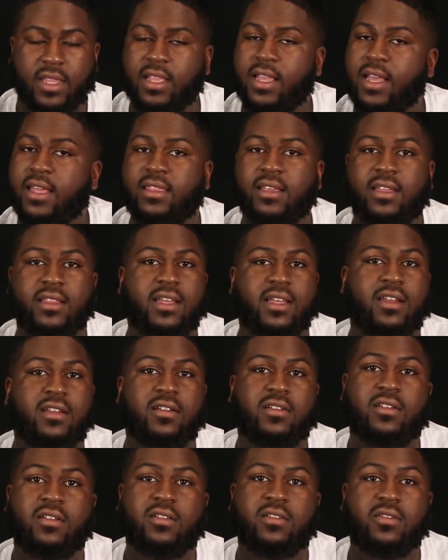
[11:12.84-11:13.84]
I think that'll
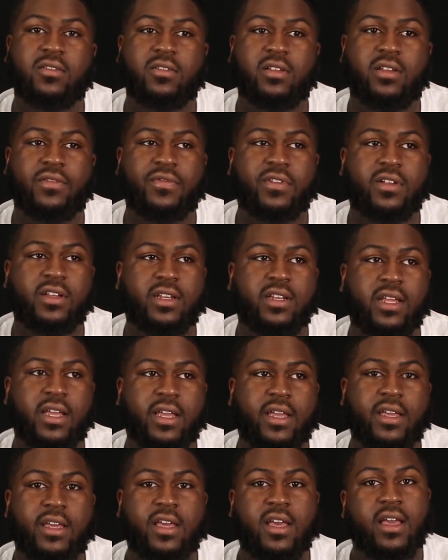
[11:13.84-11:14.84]
conclude it for
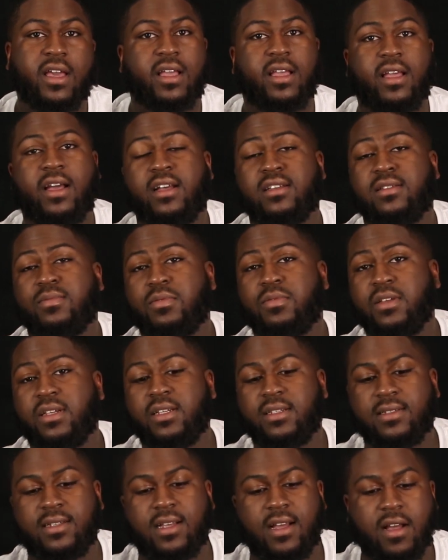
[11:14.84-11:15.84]
today. Guys,
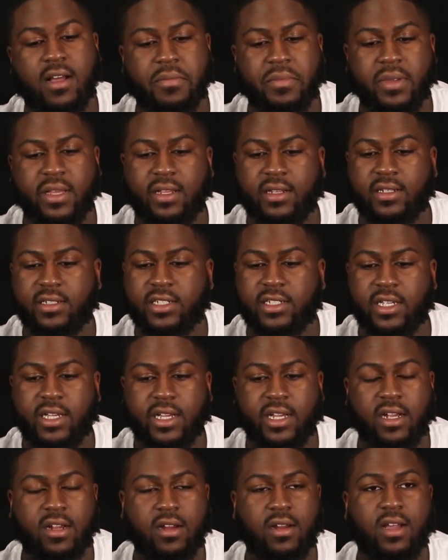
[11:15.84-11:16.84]
please comment,
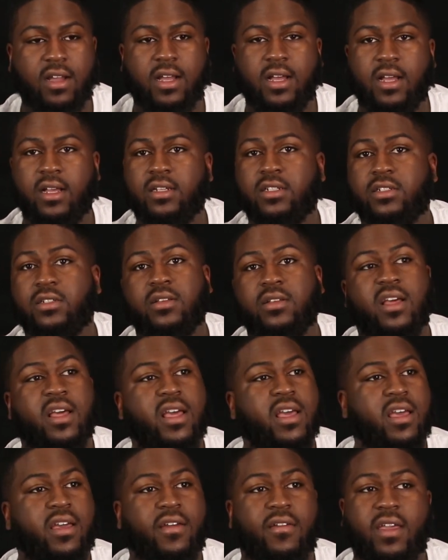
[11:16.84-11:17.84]
share,
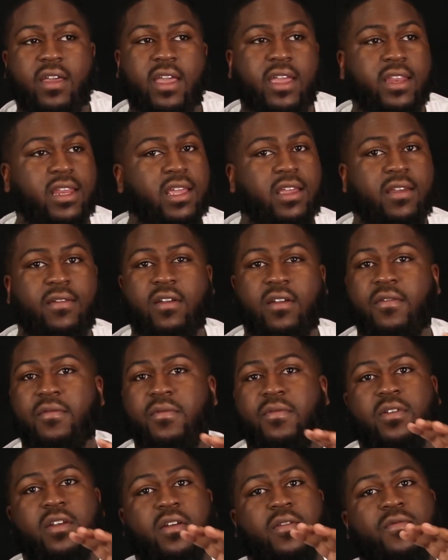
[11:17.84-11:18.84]
any
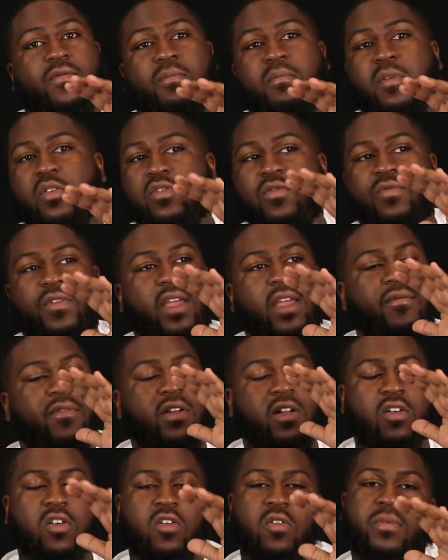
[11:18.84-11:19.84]
of your most
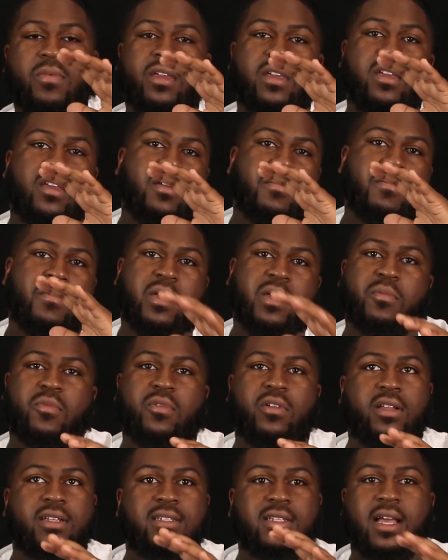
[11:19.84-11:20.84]
favorite Kobe
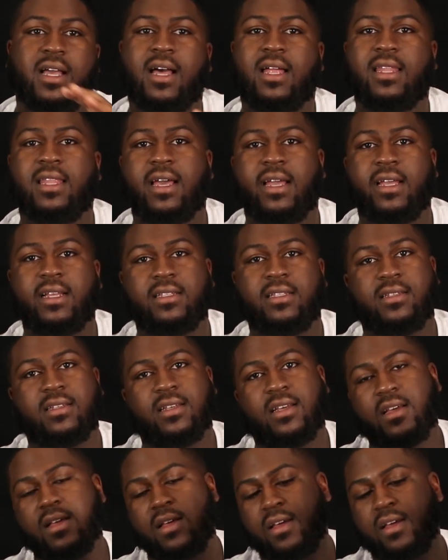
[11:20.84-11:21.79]
memories, highlights.